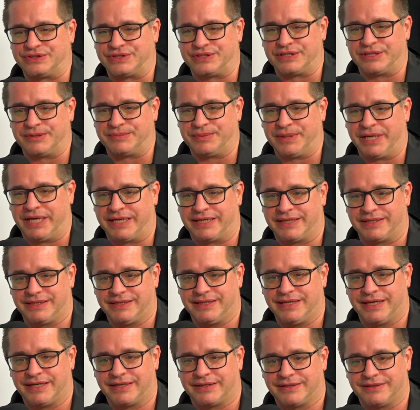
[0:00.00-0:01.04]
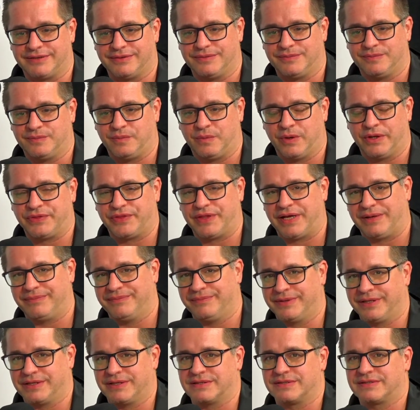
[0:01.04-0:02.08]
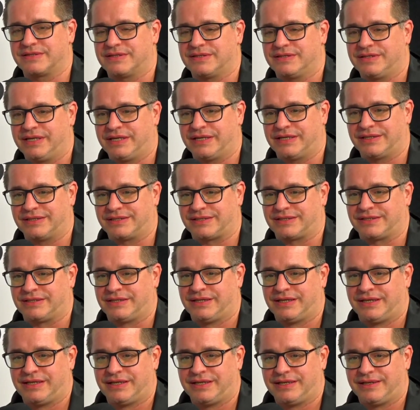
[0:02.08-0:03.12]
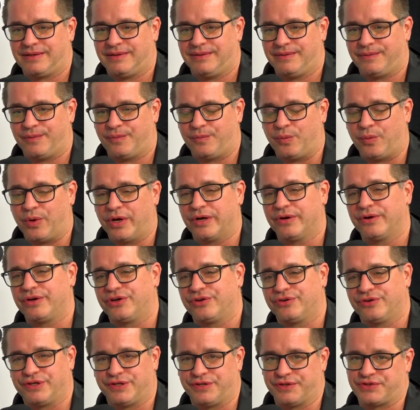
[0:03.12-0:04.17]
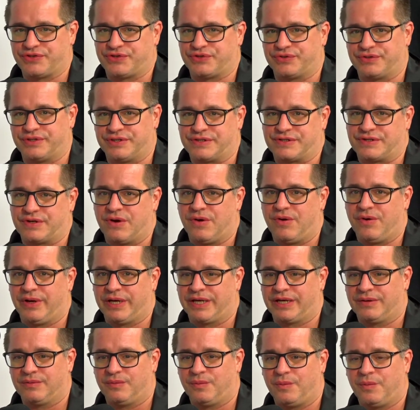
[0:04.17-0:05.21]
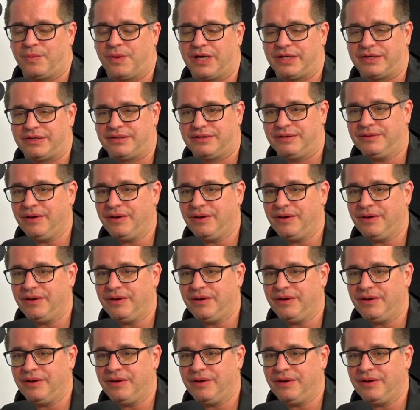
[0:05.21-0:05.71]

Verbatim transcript: thought leadership and and what that means is where your industry is going.